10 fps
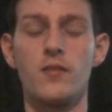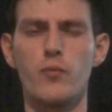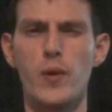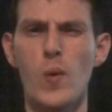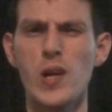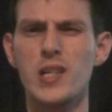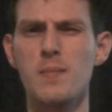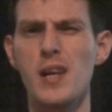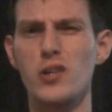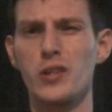we wanted to
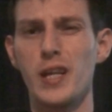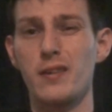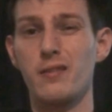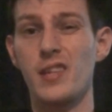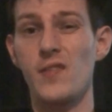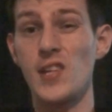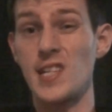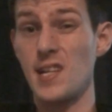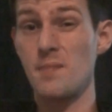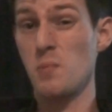make sure that if we
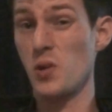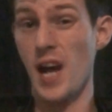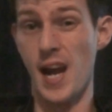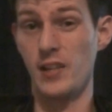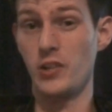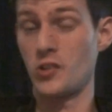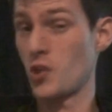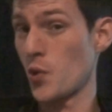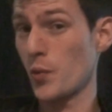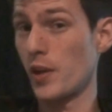did put Halos
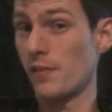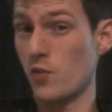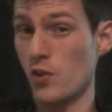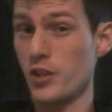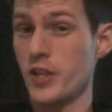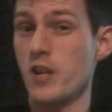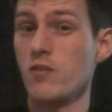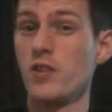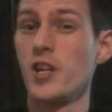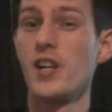2, 3, and 4 on the
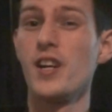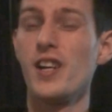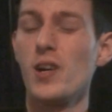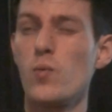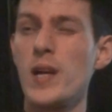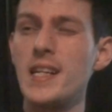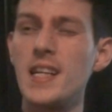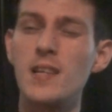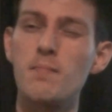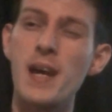channel, we
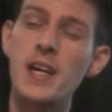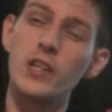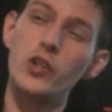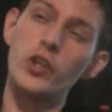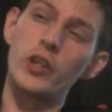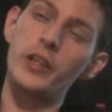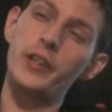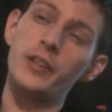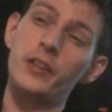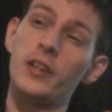didn't make it look,
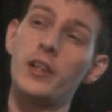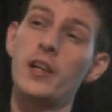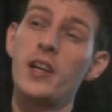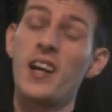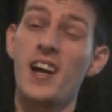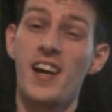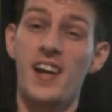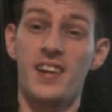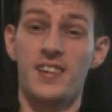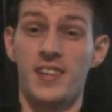
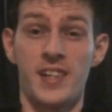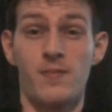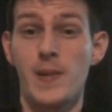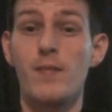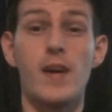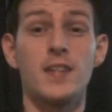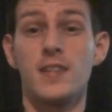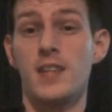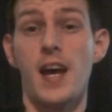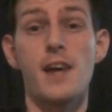let's be
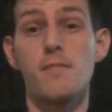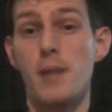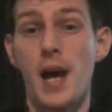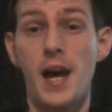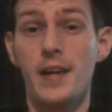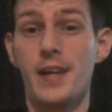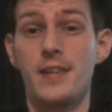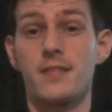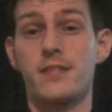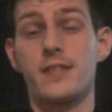faces, as bad
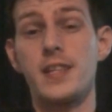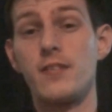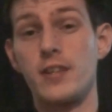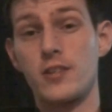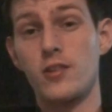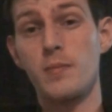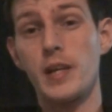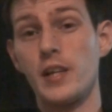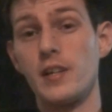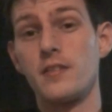as the original,
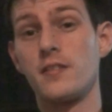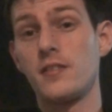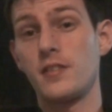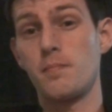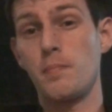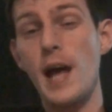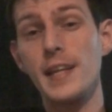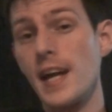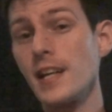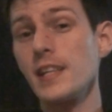because by the
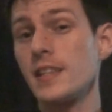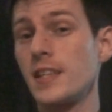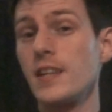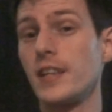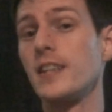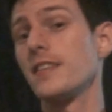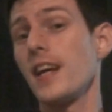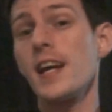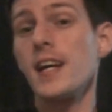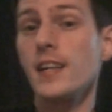end of the series, yeah,
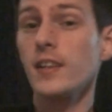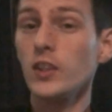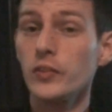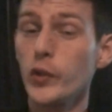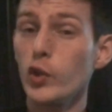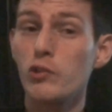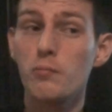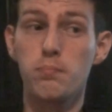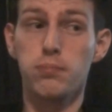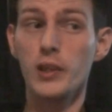it looked
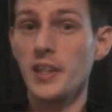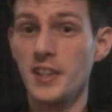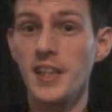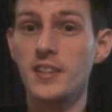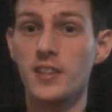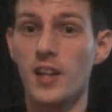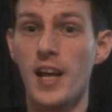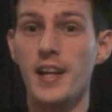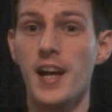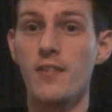pretty decent, we
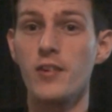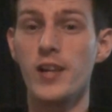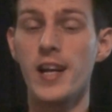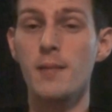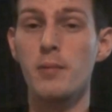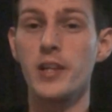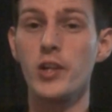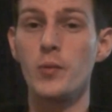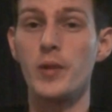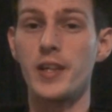were getting pretty
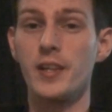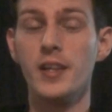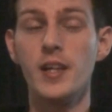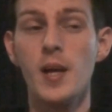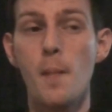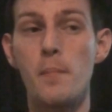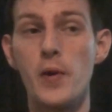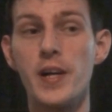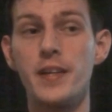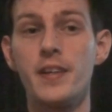good with it,
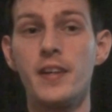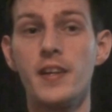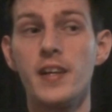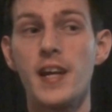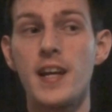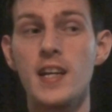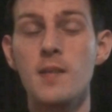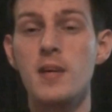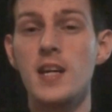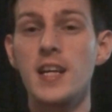but in the
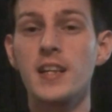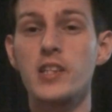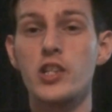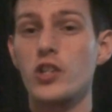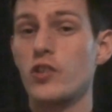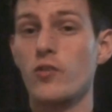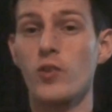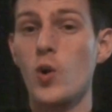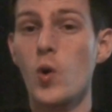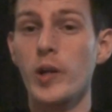beginning, the
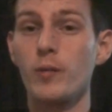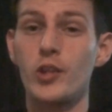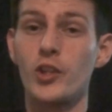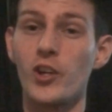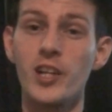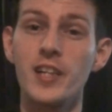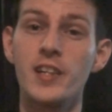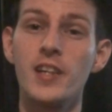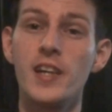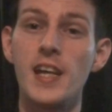recording was shoddy.
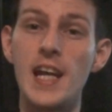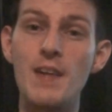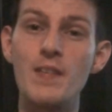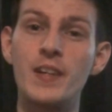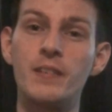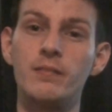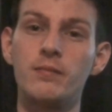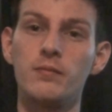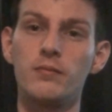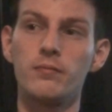Even
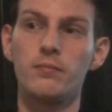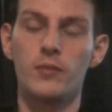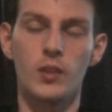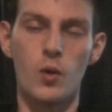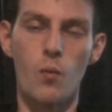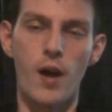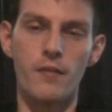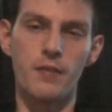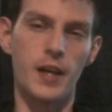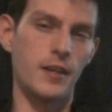the one
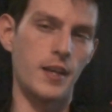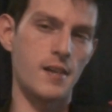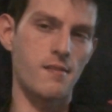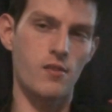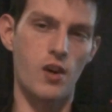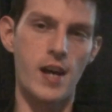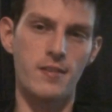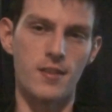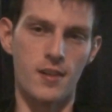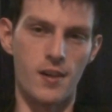fan that tries
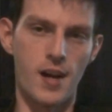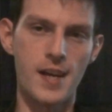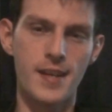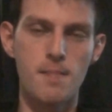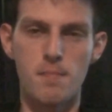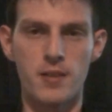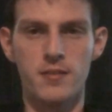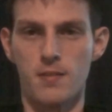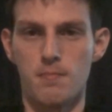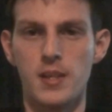to deny that must
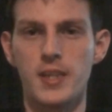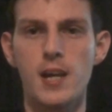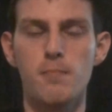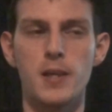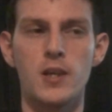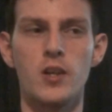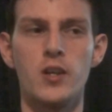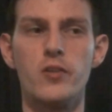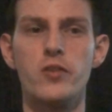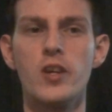admit that,
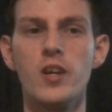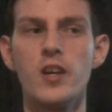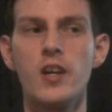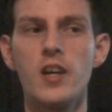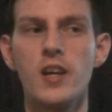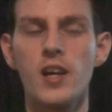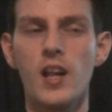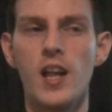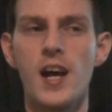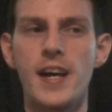because
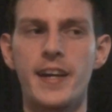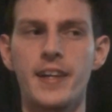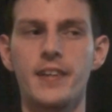for